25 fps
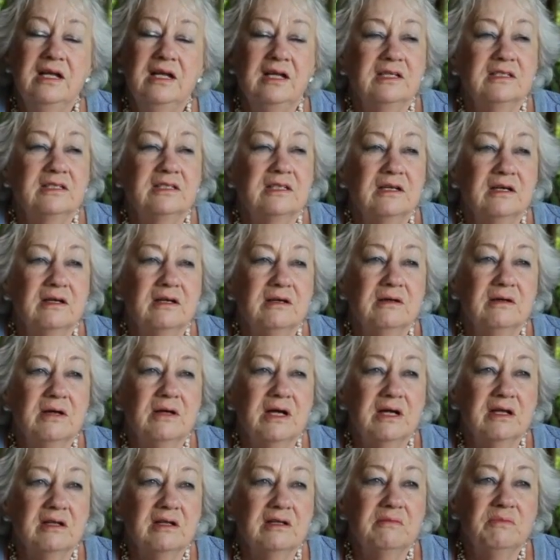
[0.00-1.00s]
So
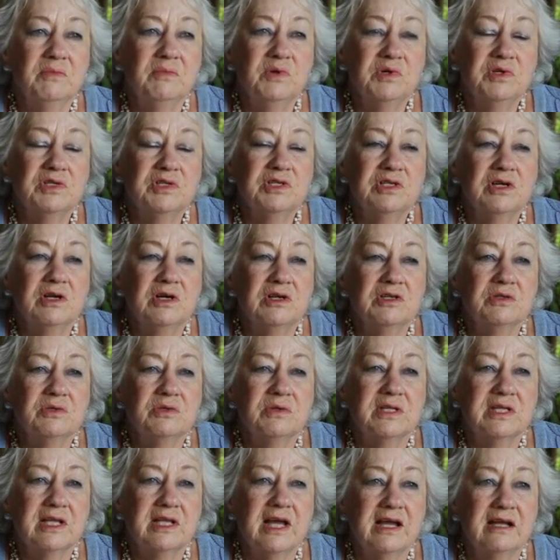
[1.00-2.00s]
the book starts
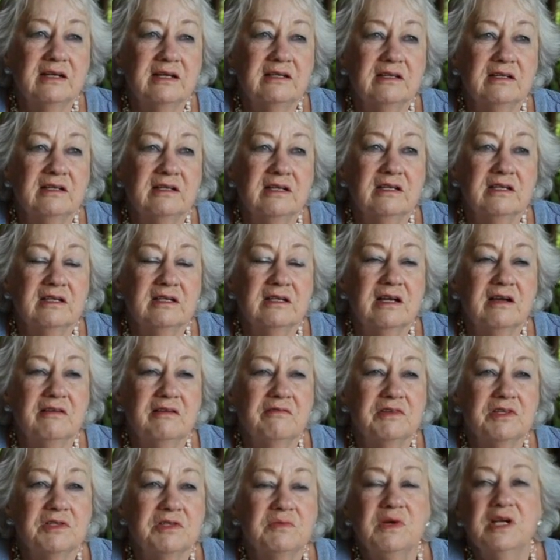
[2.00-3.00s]
with that, and then it
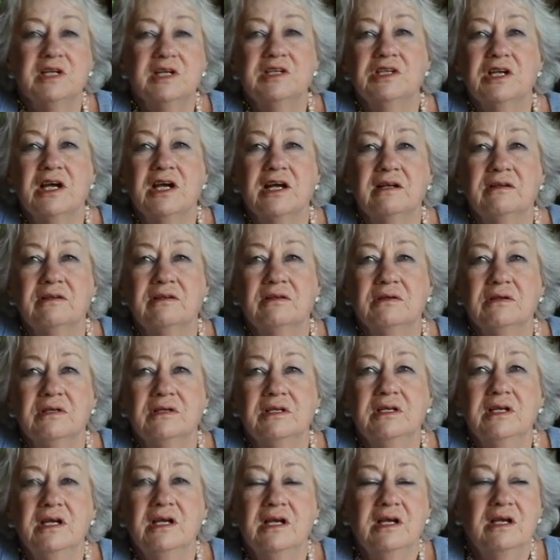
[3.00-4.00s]
covers my childhood,
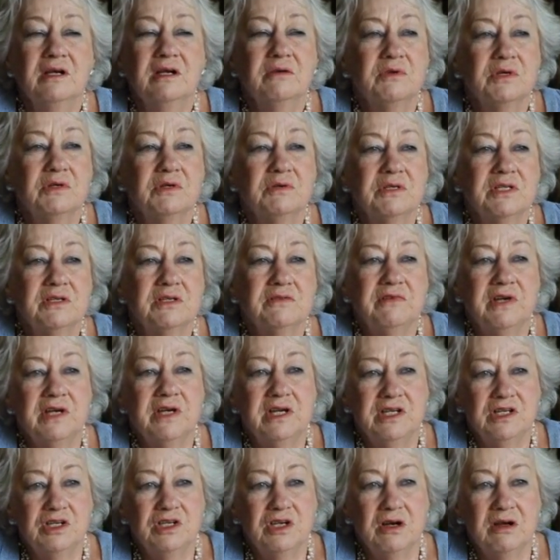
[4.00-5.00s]
which was a
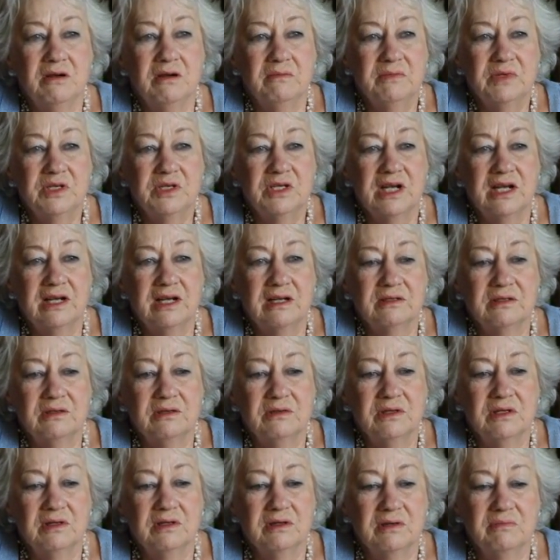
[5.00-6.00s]
very charmed
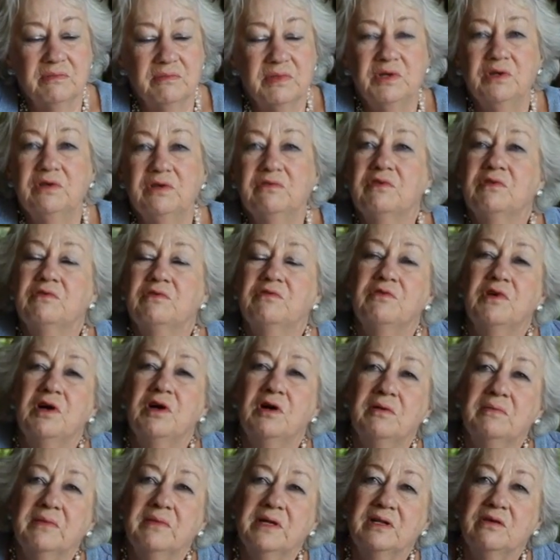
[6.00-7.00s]
childhood on a beautiful
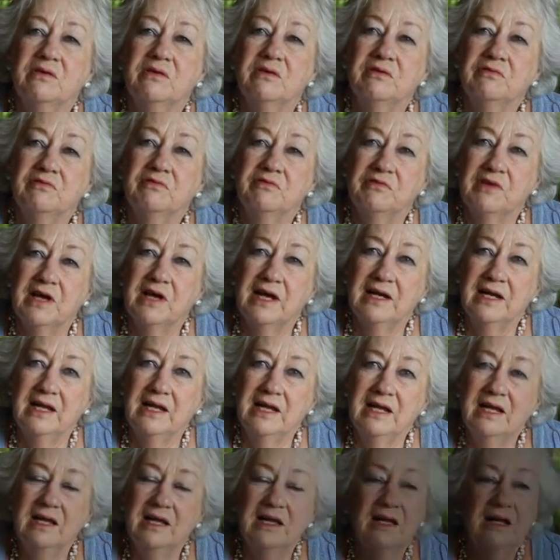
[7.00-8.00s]
farm in the Rift
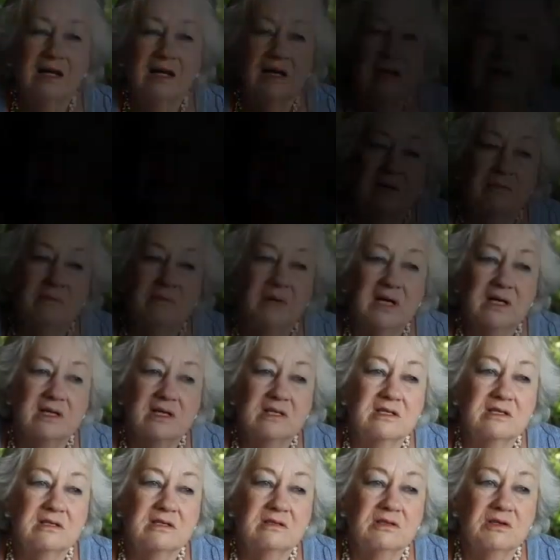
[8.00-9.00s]
Valley,
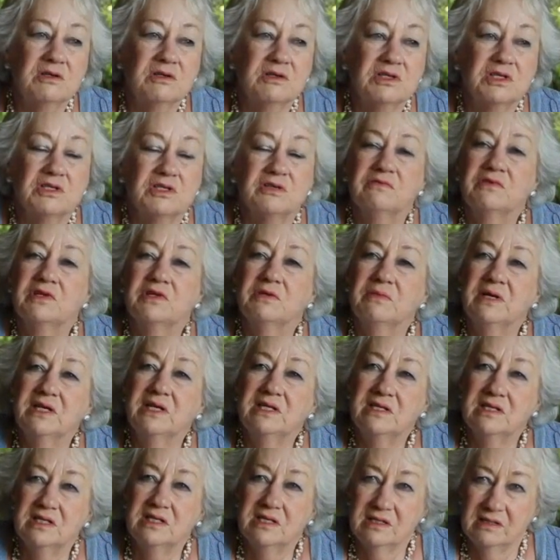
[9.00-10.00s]
amongst lots of
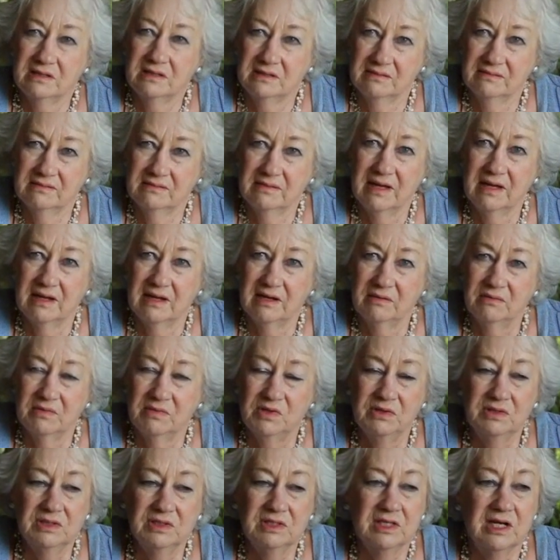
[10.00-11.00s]
domestic
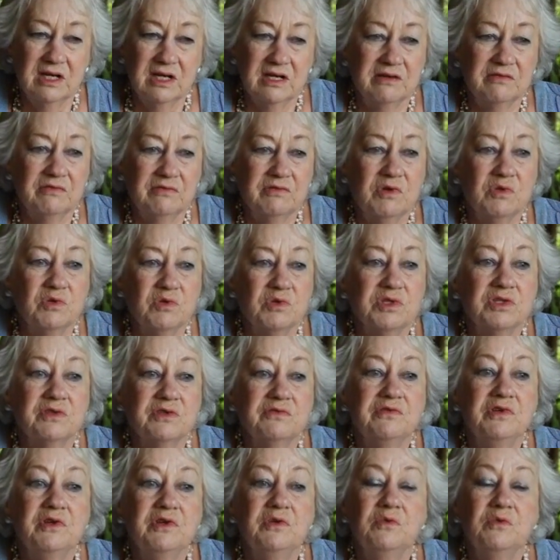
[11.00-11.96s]
animals and of course a few